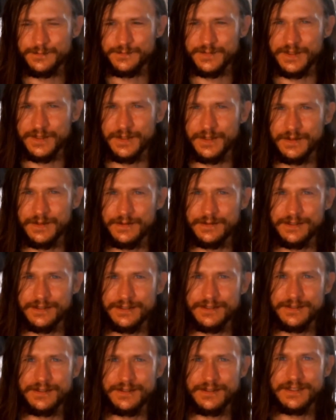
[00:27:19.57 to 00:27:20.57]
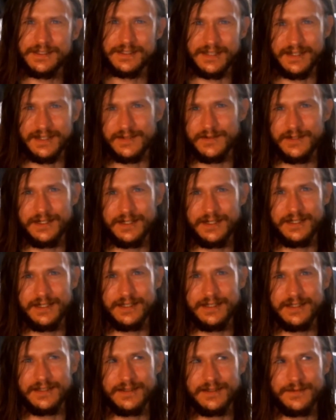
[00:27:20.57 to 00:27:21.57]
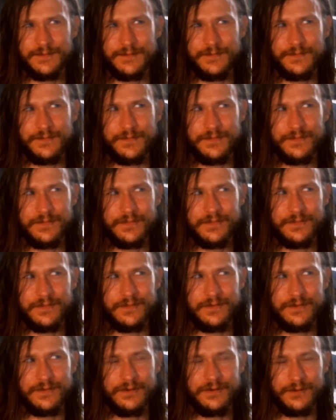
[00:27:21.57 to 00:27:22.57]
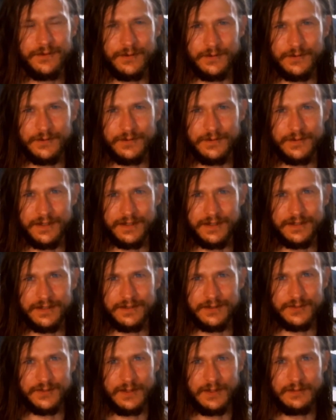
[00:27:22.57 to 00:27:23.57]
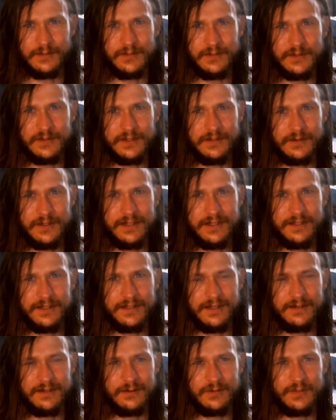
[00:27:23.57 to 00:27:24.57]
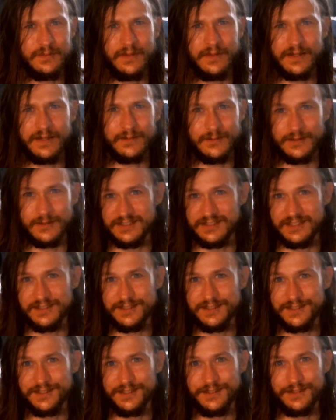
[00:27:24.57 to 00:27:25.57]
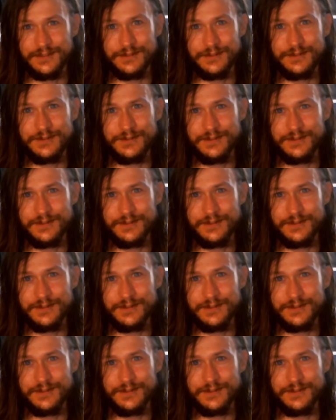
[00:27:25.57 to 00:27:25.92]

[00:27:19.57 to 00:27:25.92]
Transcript: You know, you're doing it their way. You're like, there's probably a way that would make more sense to you.